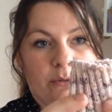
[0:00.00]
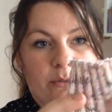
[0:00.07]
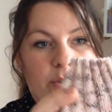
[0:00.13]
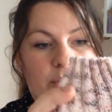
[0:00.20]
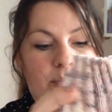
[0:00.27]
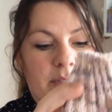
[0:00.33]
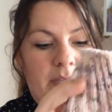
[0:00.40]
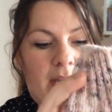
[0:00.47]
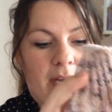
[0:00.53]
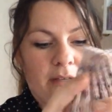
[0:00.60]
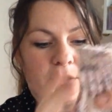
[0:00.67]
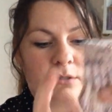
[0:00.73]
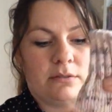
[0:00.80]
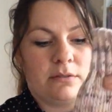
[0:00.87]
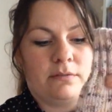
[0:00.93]
two
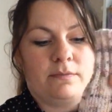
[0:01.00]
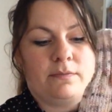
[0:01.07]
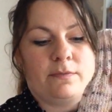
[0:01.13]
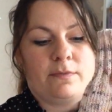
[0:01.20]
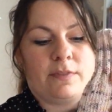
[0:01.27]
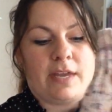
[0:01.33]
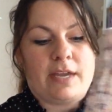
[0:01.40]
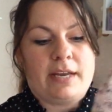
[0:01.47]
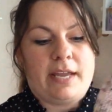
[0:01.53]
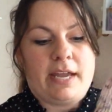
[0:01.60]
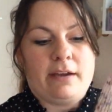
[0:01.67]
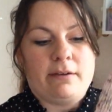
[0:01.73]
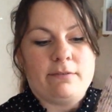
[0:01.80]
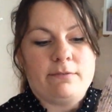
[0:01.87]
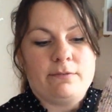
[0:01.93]
socks that
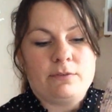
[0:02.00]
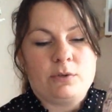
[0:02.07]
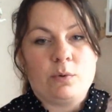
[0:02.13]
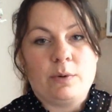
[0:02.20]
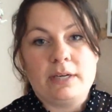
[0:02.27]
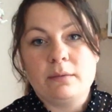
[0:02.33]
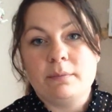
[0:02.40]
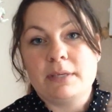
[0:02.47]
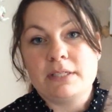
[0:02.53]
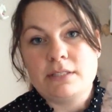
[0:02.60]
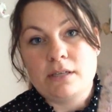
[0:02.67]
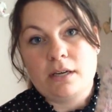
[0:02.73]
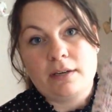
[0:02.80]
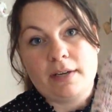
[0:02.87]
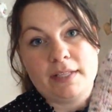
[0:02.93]
have quite a bit
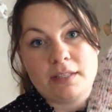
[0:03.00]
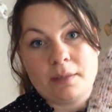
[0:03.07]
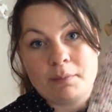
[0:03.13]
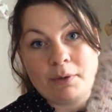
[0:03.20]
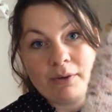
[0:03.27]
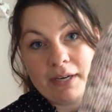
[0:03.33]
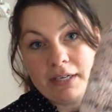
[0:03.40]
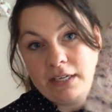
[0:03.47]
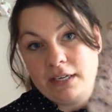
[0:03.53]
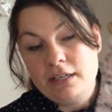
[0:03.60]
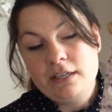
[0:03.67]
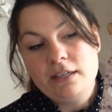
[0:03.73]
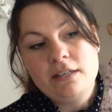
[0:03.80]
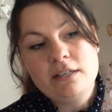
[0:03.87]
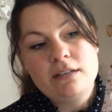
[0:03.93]
done on them already.
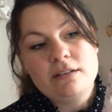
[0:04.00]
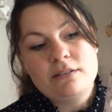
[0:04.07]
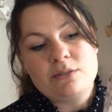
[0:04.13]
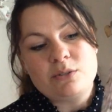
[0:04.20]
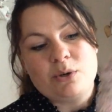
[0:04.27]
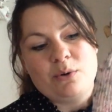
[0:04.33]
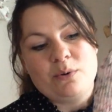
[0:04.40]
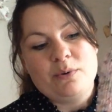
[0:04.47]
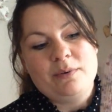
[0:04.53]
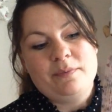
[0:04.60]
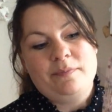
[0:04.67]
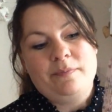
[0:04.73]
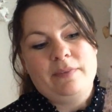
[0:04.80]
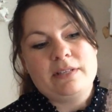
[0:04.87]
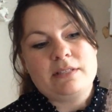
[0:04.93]
So
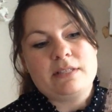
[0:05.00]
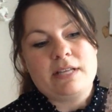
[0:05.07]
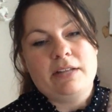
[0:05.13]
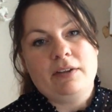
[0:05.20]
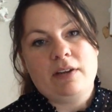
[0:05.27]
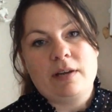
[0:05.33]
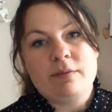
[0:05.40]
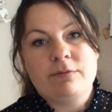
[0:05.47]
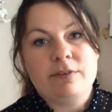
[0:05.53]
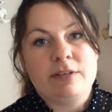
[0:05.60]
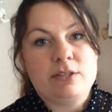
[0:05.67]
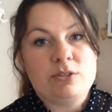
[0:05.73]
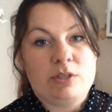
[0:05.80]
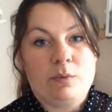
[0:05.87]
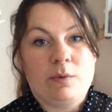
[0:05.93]
it's not like I'm
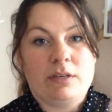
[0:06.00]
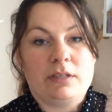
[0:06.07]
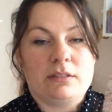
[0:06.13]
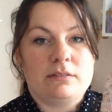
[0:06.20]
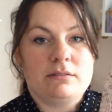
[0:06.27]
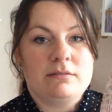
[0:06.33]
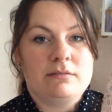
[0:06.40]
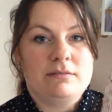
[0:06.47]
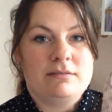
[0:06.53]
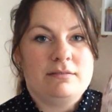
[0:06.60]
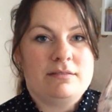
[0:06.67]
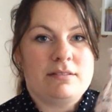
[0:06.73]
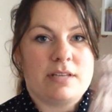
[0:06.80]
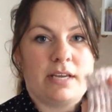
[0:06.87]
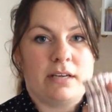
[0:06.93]
finishing one and
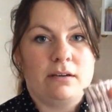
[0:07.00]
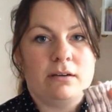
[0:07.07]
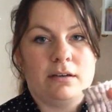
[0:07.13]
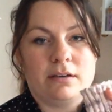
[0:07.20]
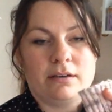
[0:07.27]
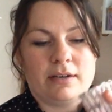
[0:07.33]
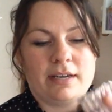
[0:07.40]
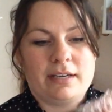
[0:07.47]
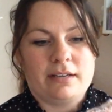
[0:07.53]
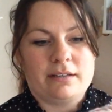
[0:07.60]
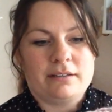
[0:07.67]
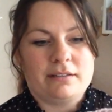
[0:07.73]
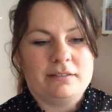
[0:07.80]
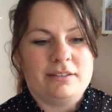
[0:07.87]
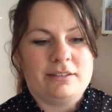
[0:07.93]
saying, oh, I
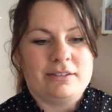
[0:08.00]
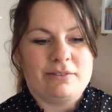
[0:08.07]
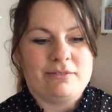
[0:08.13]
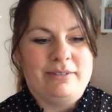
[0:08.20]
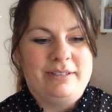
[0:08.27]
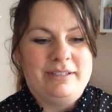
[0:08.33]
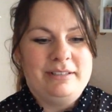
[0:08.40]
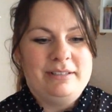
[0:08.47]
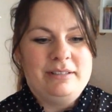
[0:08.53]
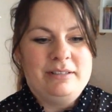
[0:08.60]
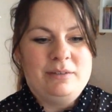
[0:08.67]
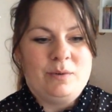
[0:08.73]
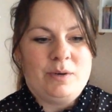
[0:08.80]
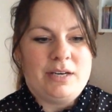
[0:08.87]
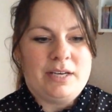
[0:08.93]
gotta,
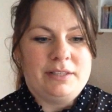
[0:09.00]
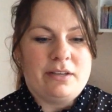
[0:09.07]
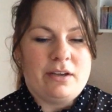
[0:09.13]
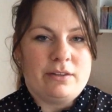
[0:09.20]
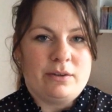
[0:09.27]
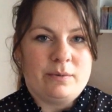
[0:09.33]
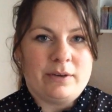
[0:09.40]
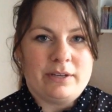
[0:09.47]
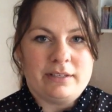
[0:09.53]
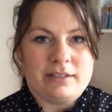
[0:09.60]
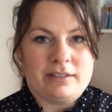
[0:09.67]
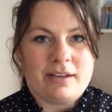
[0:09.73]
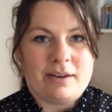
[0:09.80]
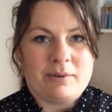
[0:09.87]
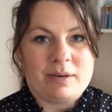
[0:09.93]
work on the other one
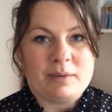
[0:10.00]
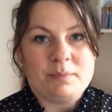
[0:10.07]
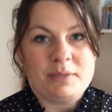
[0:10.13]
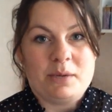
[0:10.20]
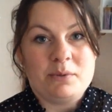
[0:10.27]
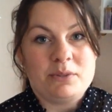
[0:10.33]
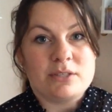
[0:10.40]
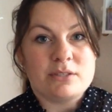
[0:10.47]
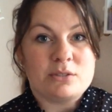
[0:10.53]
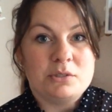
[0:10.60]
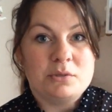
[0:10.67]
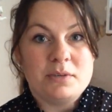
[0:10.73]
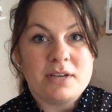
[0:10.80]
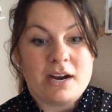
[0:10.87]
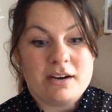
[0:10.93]
and I want to play with this
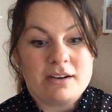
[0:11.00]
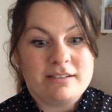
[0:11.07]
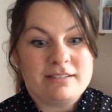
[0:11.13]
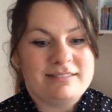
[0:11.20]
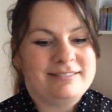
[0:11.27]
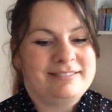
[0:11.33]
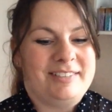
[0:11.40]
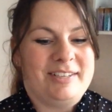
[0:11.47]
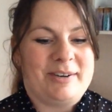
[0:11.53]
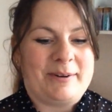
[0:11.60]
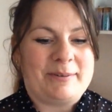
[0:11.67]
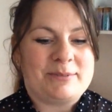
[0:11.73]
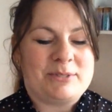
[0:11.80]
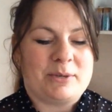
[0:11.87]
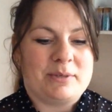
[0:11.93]
new yarn, you
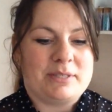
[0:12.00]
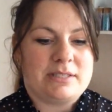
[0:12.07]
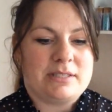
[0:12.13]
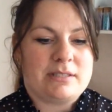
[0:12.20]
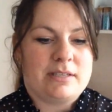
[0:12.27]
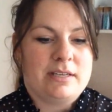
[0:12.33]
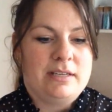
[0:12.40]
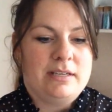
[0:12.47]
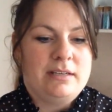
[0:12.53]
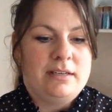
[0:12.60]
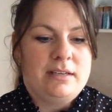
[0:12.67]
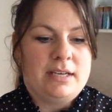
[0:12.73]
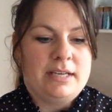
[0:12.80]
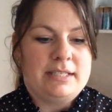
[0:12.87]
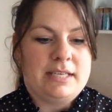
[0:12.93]
know, so
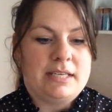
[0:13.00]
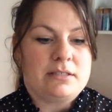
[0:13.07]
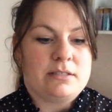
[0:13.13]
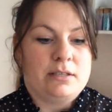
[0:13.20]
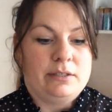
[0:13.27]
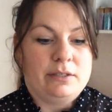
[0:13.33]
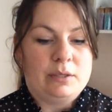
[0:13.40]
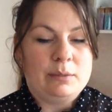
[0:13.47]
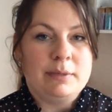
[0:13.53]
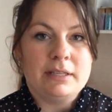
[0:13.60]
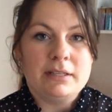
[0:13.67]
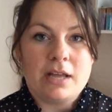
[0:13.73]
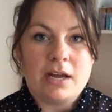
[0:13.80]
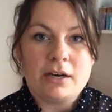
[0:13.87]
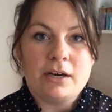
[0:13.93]
it takes a little bit
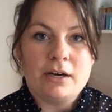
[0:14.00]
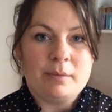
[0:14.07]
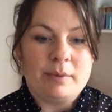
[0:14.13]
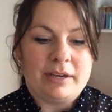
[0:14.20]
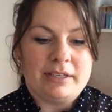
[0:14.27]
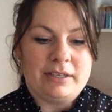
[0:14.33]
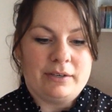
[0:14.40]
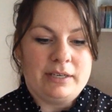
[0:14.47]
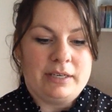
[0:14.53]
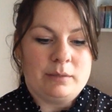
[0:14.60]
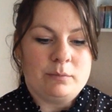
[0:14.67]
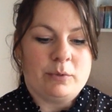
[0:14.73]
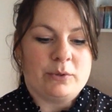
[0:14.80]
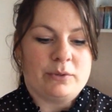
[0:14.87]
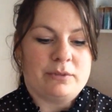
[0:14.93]
longer, but you're getting
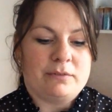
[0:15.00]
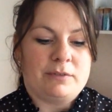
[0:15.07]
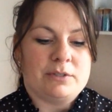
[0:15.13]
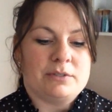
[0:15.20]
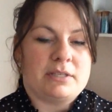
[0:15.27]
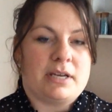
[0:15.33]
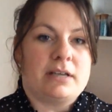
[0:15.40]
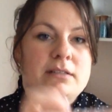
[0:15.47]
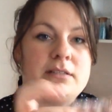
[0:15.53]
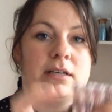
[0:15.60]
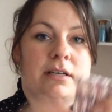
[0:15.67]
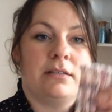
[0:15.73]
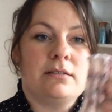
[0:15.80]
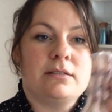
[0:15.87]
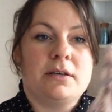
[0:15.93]
both of your socks
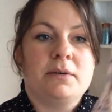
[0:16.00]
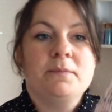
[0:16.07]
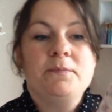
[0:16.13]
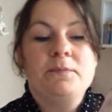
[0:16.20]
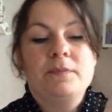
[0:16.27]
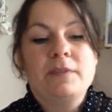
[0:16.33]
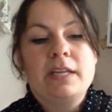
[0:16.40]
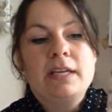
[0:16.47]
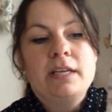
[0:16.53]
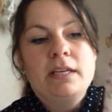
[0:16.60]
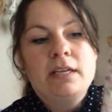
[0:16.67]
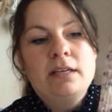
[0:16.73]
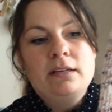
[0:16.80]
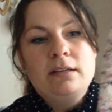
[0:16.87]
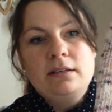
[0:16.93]
done. So
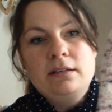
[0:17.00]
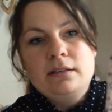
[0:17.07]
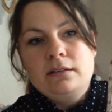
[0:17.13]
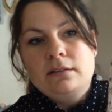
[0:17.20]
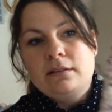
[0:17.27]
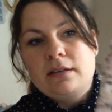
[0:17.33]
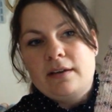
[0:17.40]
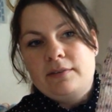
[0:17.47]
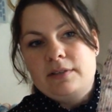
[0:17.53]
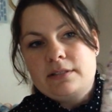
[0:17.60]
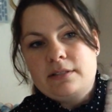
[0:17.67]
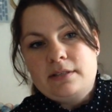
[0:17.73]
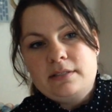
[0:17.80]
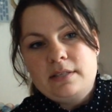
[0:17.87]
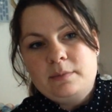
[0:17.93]

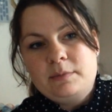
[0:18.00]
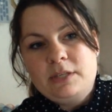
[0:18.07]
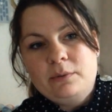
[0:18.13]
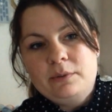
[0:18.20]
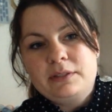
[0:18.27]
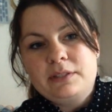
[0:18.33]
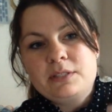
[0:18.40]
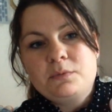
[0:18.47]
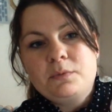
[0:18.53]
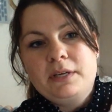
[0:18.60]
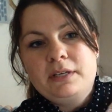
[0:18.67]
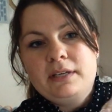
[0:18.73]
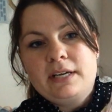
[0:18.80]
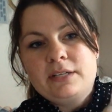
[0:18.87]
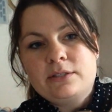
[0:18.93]
obviously same deal with this
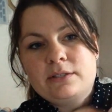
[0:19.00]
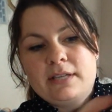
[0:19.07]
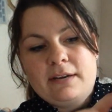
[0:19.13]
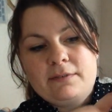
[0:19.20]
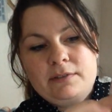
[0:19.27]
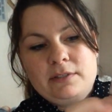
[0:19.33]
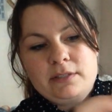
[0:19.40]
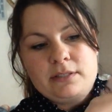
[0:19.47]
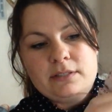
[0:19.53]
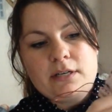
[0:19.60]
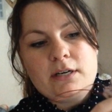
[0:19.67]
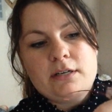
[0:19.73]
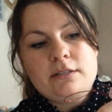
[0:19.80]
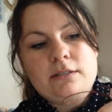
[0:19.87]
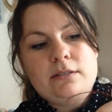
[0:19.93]
one. I just have to
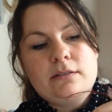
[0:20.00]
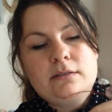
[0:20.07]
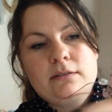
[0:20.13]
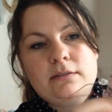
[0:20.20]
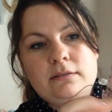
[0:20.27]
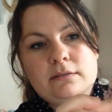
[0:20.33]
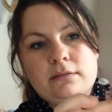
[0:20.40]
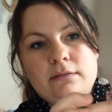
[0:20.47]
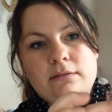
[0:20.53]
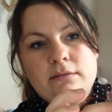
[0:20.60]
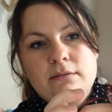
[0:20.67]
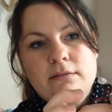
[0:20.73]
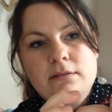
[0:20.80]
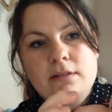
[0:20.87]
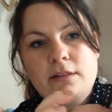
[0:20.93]
start
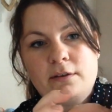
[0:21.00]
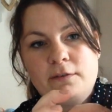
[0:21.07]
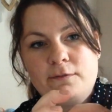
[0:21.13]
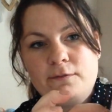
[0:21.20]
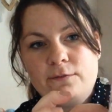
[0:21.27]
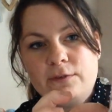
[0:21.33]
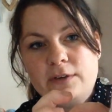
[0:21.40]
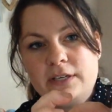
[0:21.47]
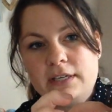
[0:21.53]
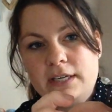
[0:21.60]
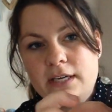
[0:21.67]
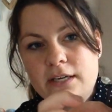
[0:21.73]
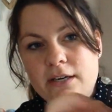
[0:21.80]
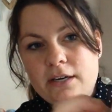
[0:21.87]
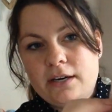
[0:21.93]
the foot
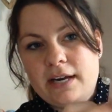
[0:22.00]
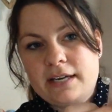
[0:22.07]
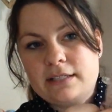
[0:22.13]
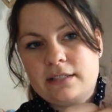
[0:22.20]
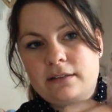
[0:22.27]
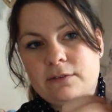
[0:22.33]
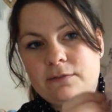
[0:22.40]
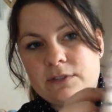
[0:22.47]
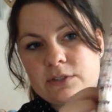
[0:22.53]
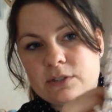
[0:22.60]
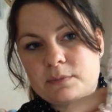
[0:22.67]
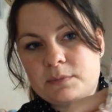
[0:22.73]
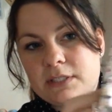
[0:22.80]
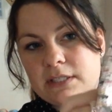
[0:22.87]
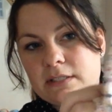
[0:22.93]
here. I did the fish
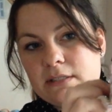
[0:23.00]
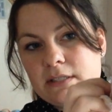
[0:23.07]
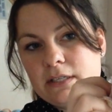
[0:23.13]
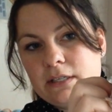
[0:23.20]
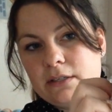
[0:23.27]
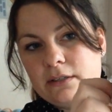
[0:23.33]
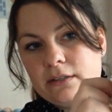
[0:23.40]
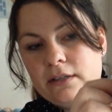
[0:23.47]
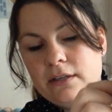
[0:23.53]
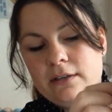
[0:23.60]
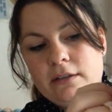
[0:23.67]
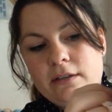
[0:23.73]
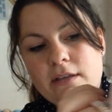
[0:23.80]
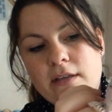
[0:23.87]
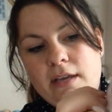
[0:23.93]
lips kiss heel,
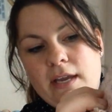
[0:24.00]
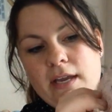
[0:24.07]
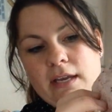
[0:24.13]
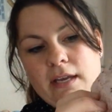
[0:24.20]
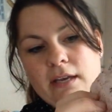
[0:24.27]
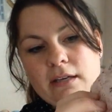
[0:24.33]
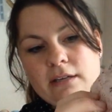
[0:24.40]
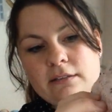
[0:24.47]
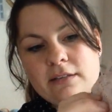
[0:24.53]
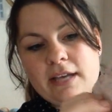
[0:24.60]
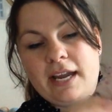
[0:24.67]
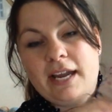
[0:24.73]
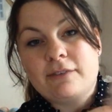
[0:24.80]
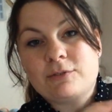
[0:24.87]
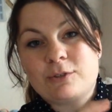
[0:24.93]
and I
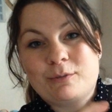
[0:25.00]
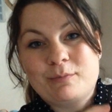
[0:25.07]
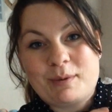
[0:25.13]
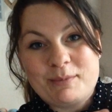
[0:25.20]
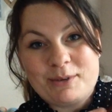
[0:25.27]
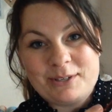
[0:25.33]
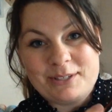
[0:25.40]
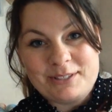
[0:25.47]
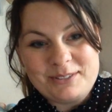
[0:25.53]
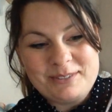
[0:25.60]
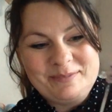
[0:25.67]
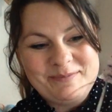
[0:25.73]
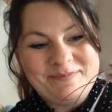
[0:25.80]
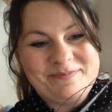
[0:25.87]
have to remember to